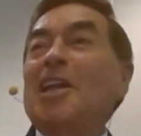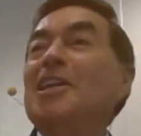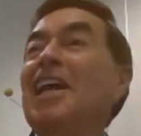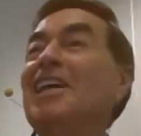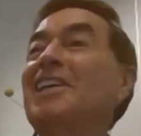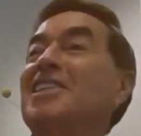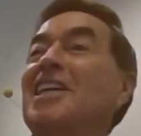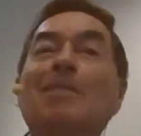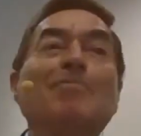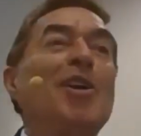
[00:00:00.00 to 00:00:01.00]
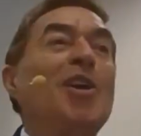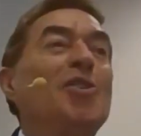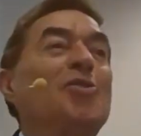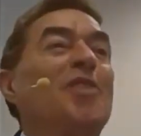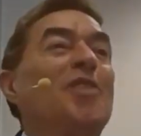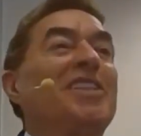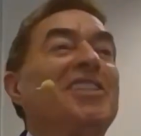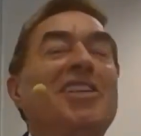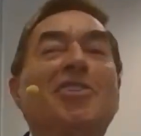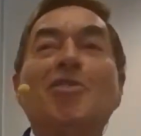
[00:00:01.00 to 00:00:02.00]
like Psalm
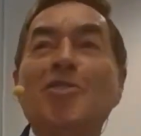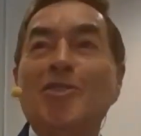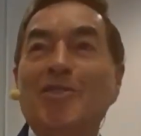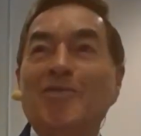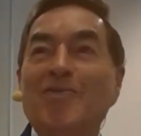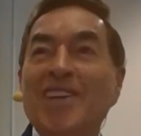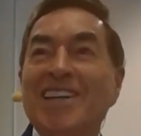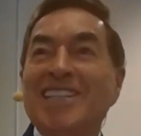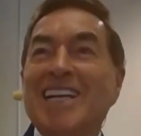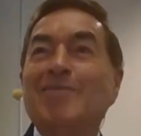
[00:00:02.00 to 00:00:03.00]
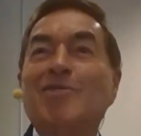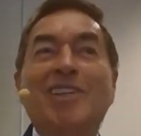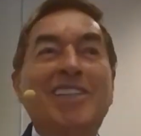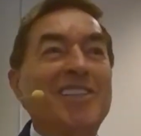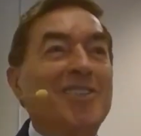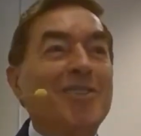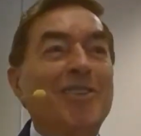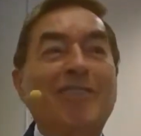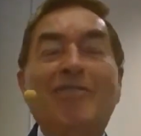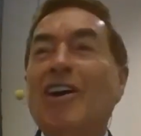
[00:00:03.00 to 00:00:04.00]
22. Psalm 22,
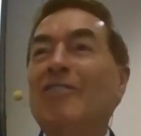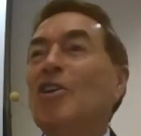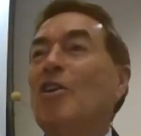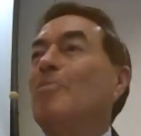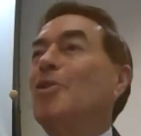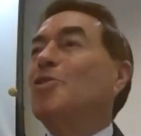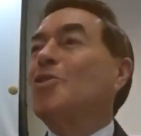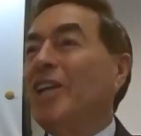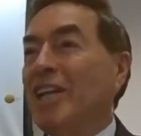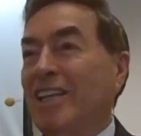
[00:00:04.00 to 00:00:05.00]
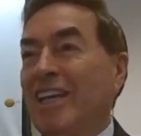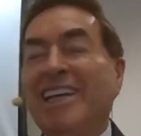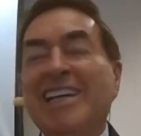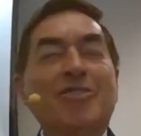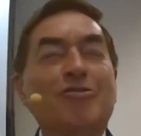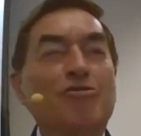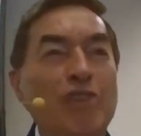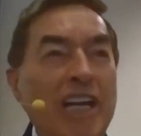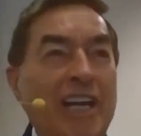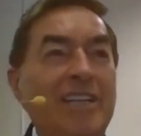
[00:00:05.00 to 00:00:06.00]
if you have the opportunity,
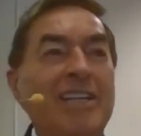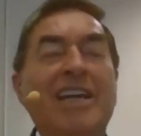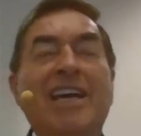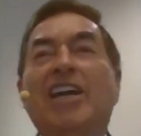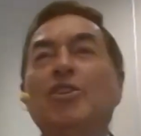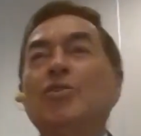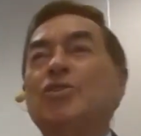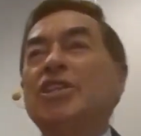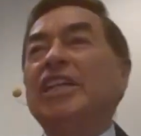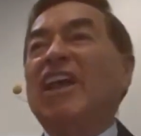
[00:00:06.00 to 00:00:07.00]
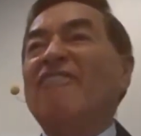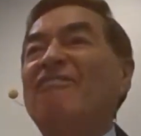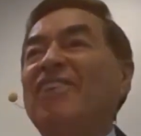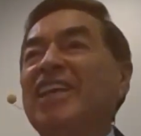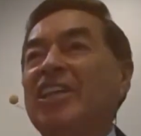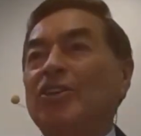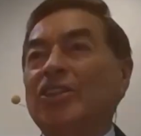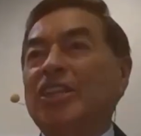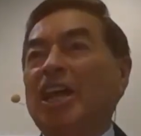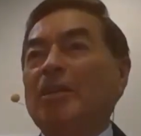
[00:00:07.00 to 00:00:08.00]
read it and you see the
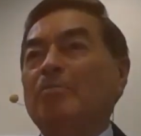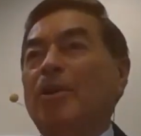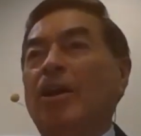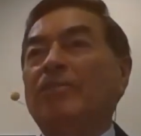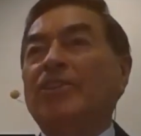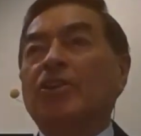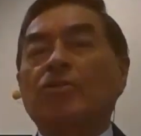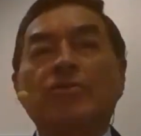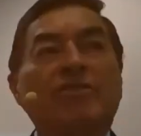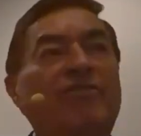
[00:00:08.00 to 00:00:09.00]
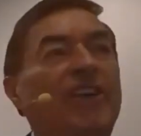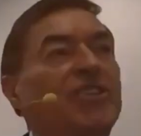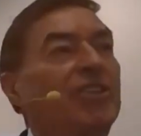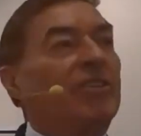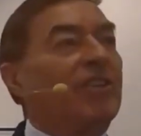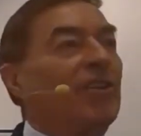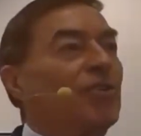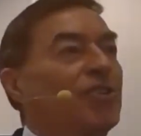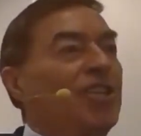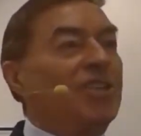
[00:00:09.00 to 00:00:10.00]
videotape of the crucifixion of the
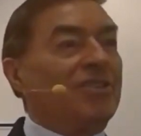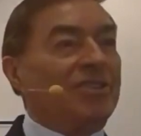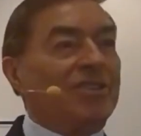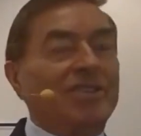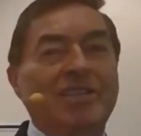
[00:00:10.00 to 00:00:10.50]
Lord Jesus.